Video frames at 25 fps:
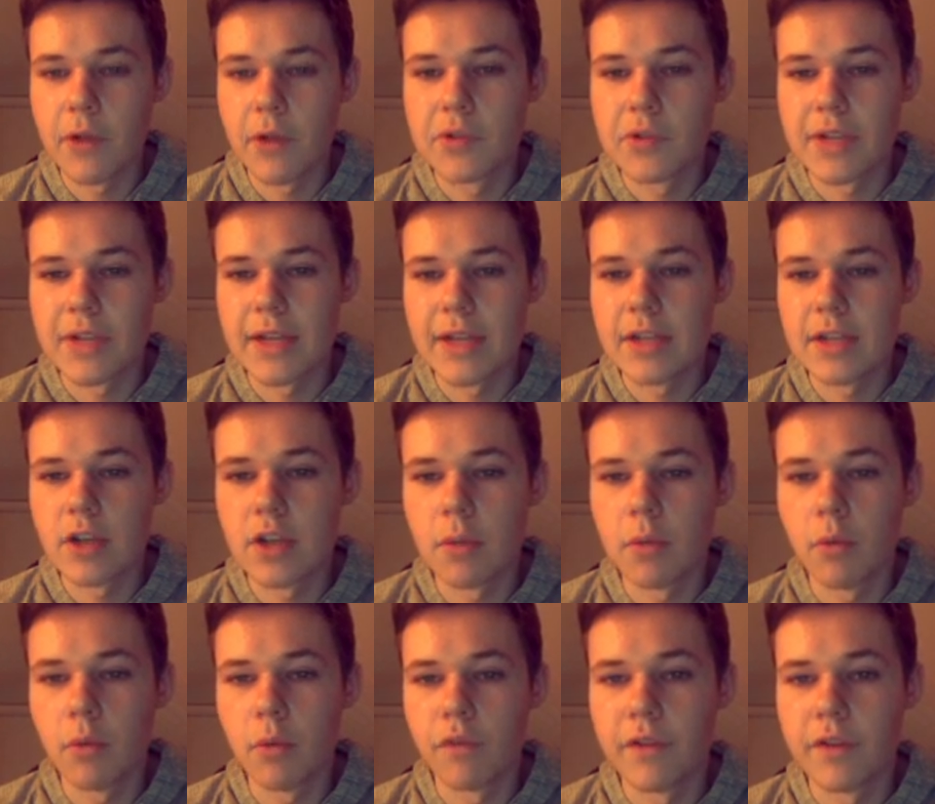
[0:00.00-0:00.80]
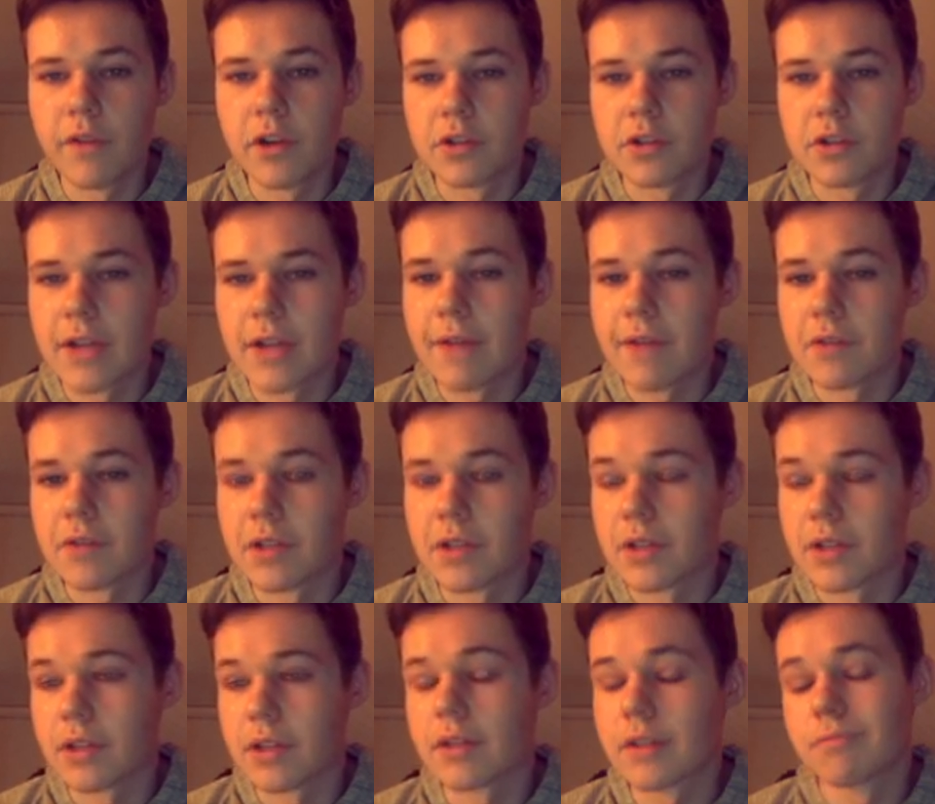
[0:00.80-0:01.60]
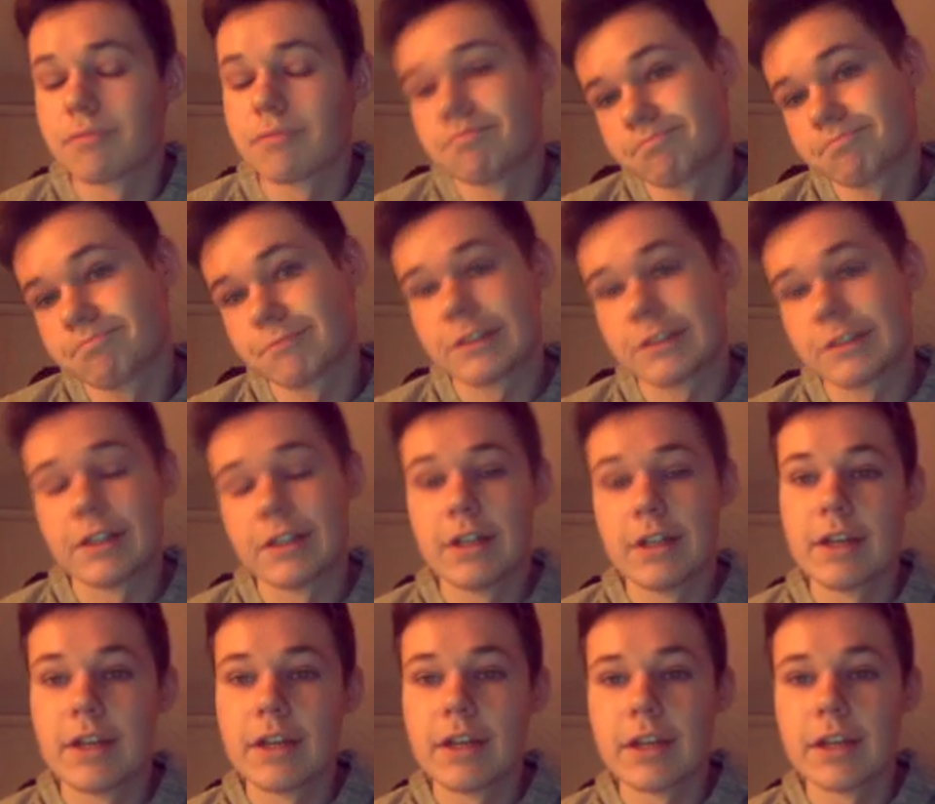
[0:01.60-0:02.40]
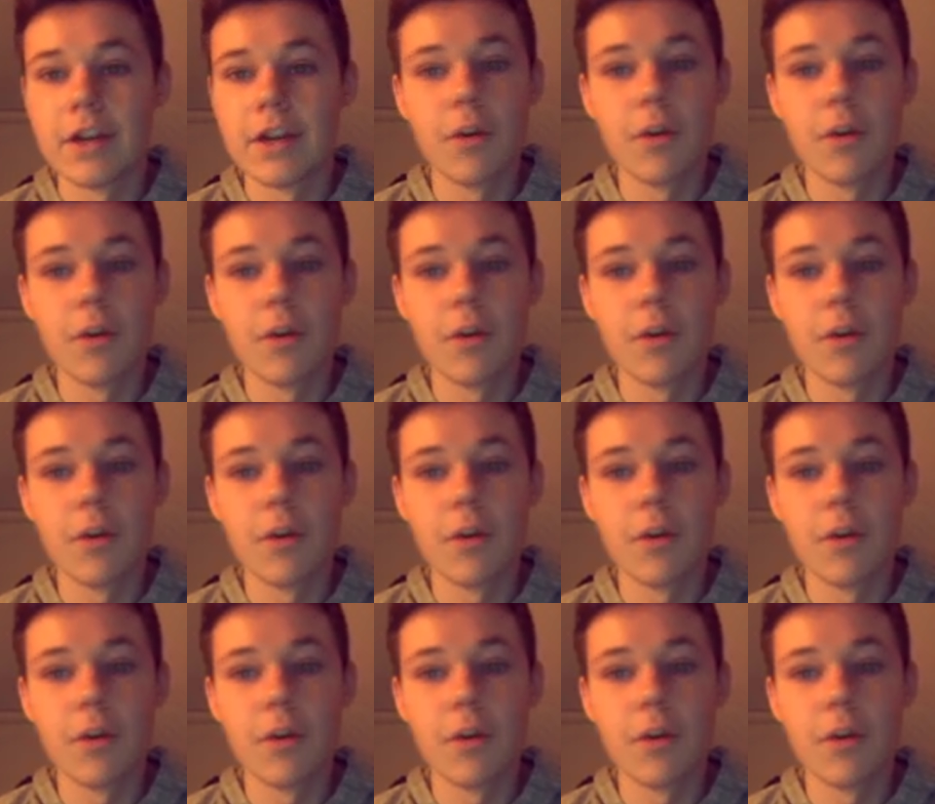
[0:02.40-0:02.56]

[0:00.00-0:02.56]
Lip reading: in double figures averaging. You know